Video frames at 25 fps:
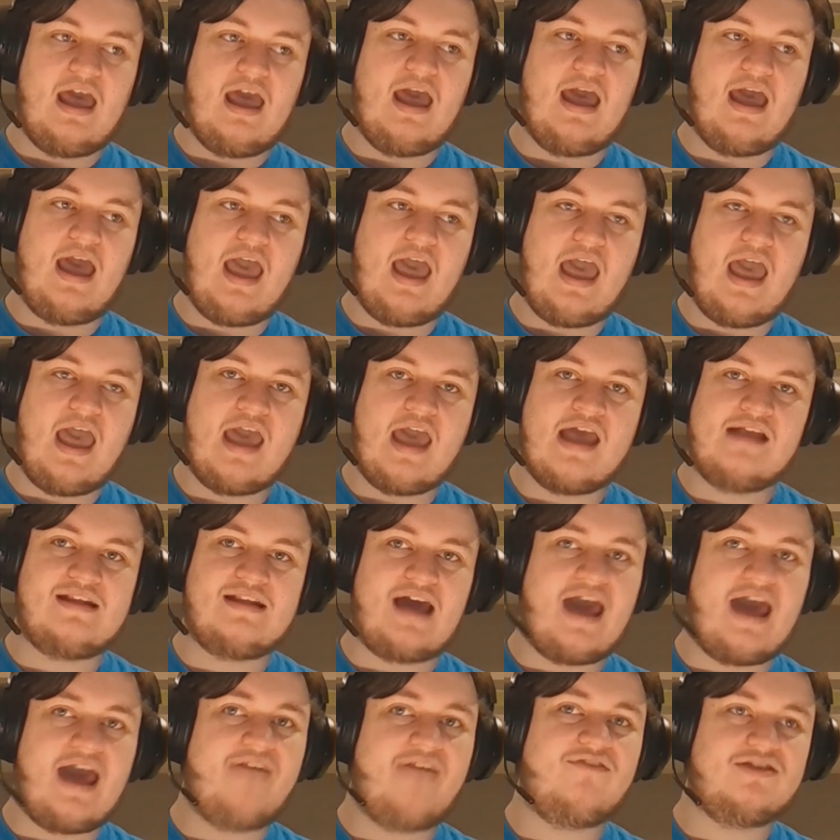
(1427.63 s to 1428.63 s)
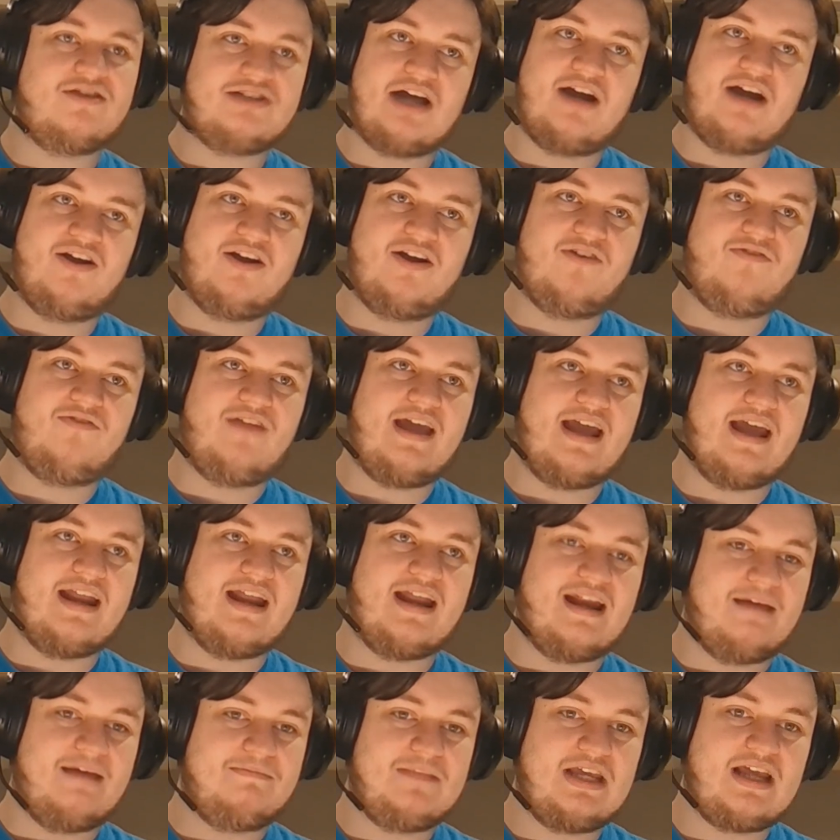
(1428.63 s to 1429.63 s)
and I have a ton of land.
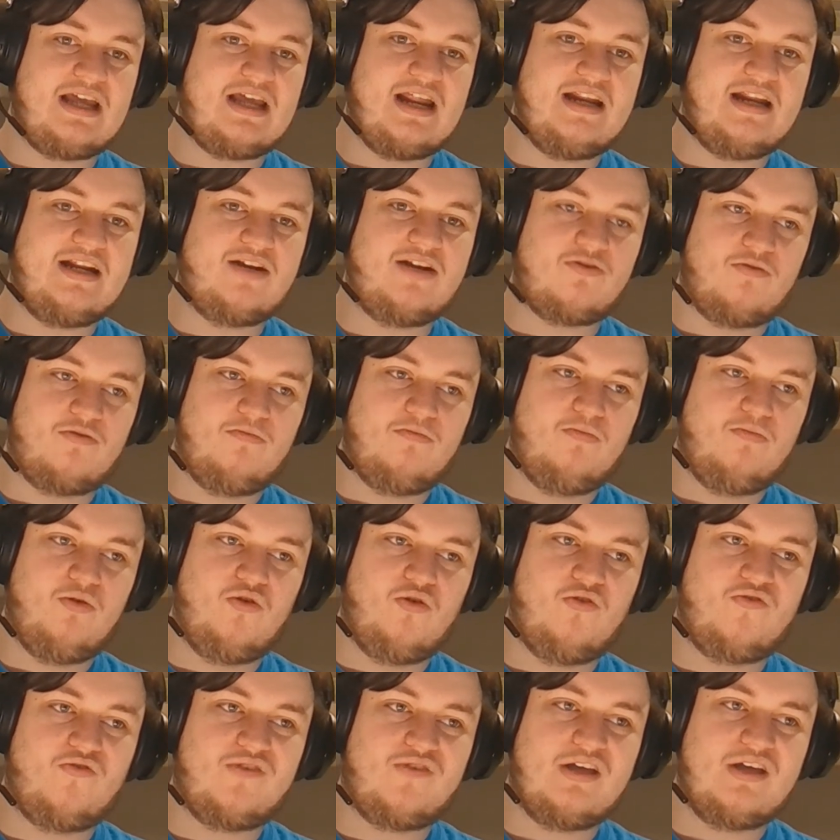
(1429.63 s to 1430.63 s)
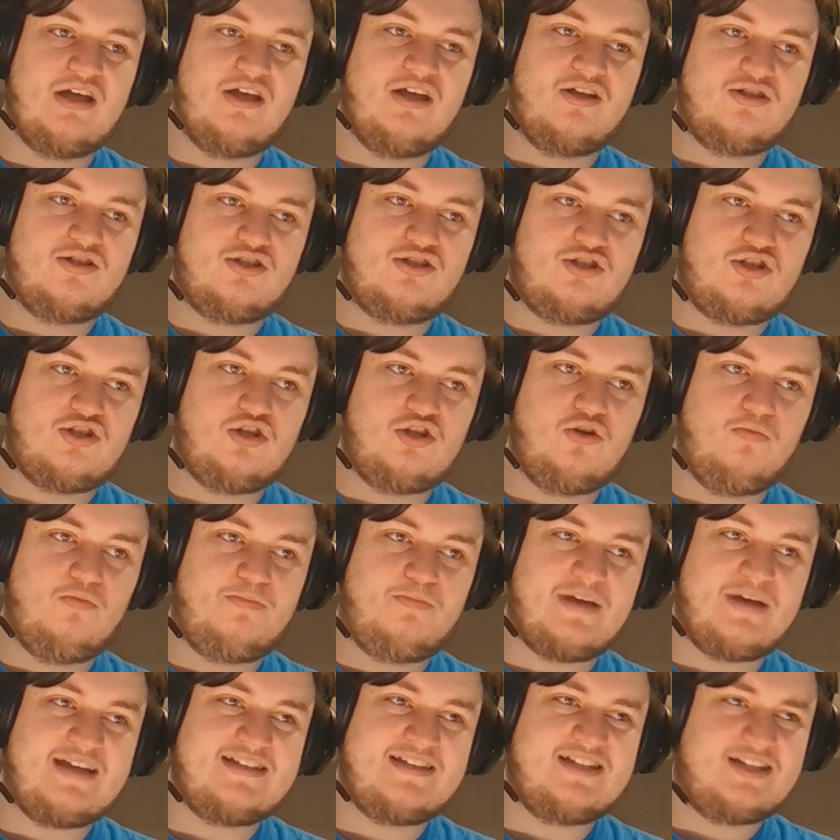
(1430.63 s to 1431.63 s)
I'm thinking I need to remove 2
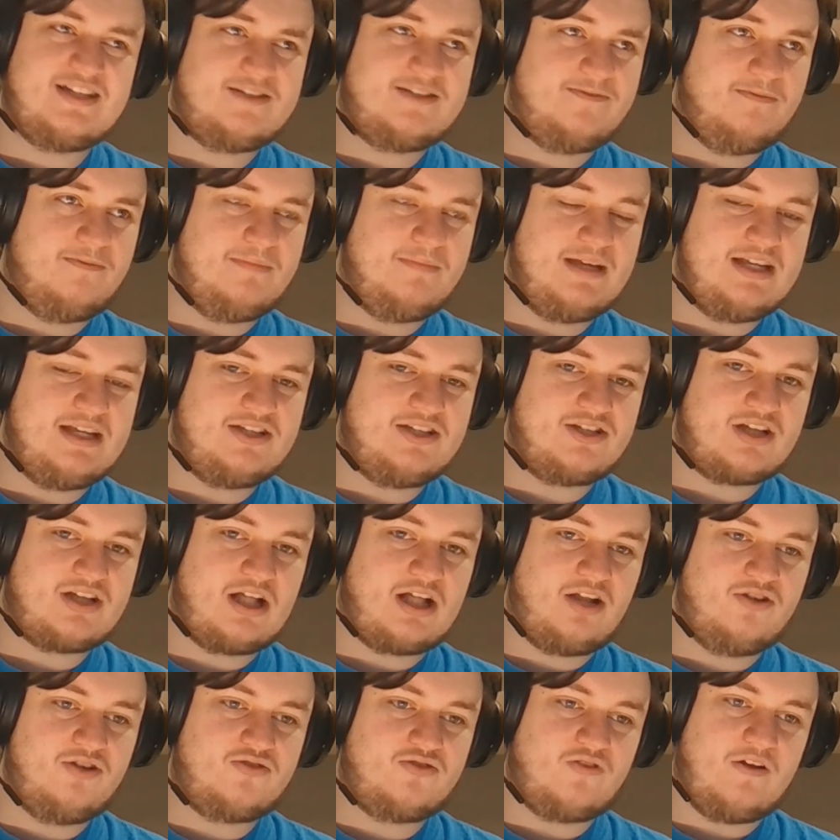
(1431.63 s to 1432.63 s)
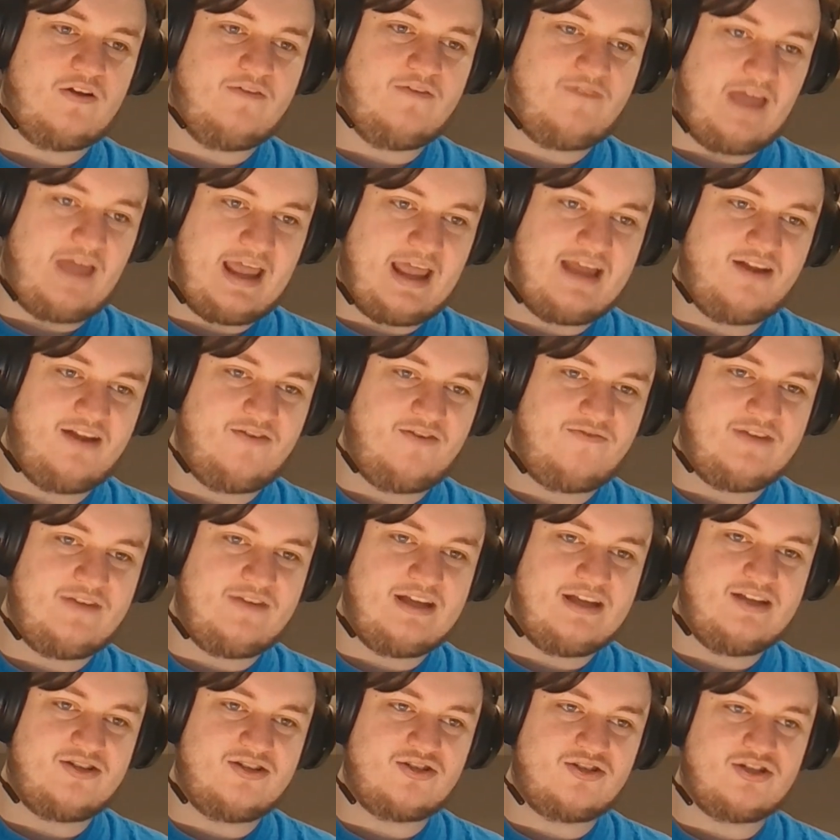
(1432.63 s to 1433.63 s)
basics from each color, so I have 8 of
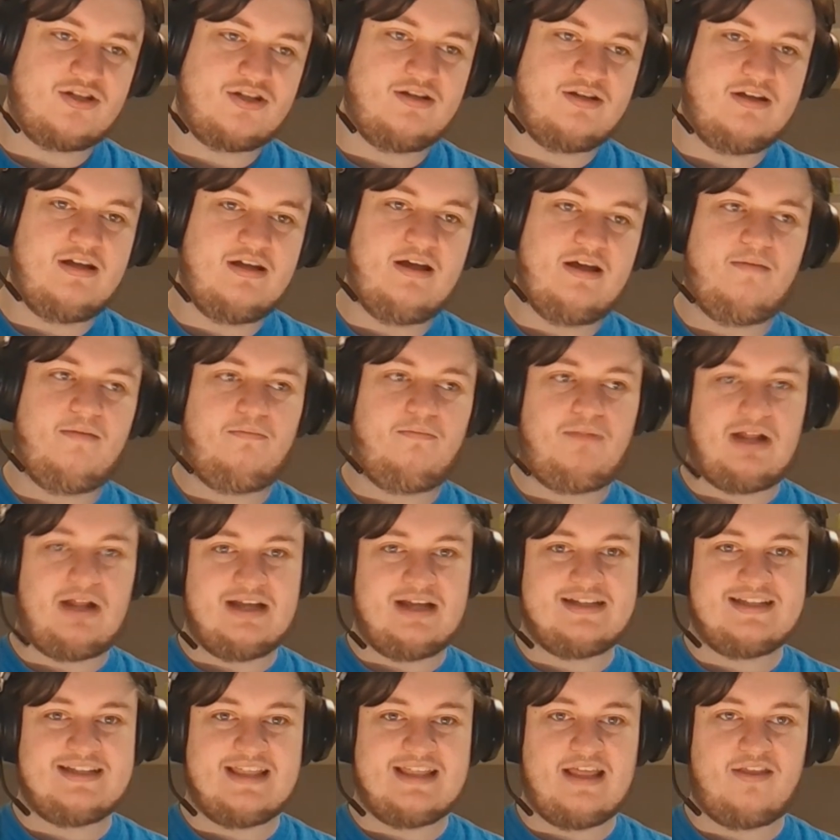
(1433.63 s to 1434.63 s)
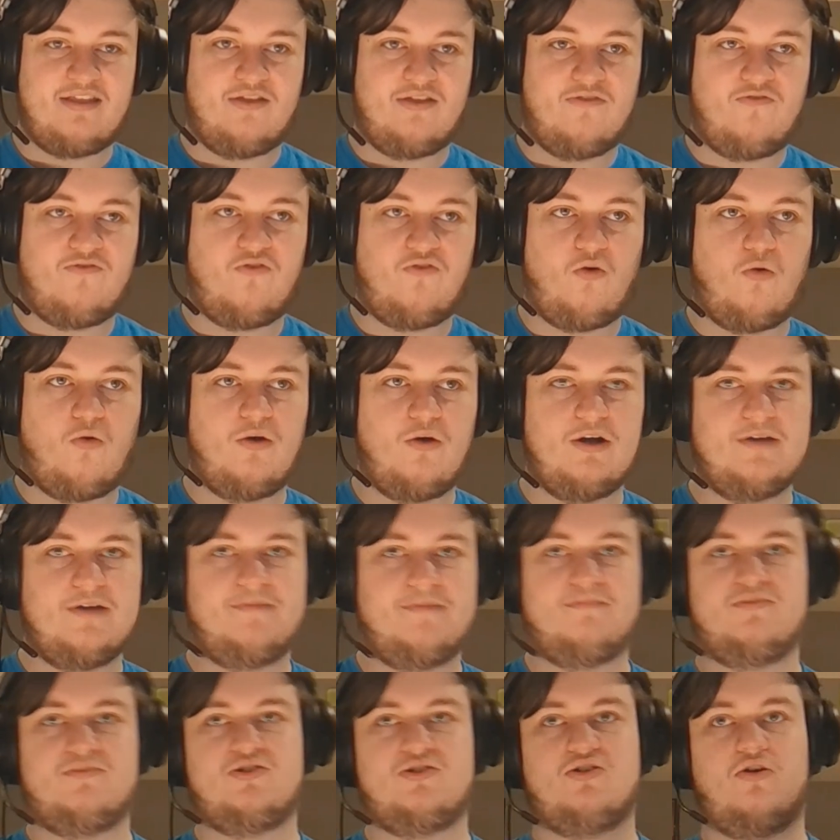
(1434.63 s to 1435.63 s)
each, plus then the 4,
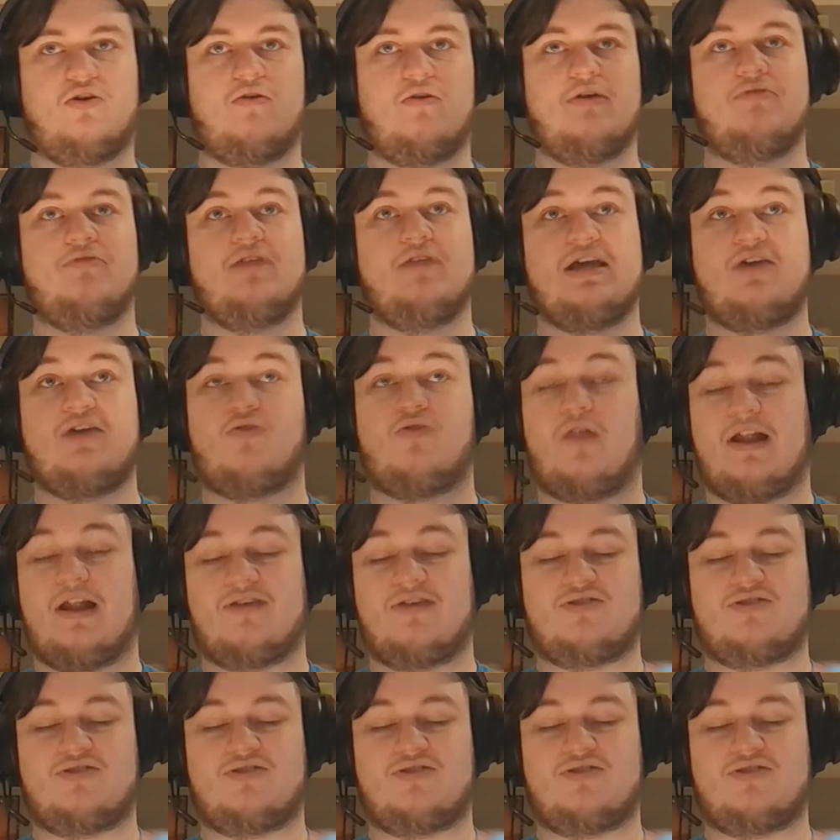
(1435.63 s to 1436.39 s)
so it would equal out to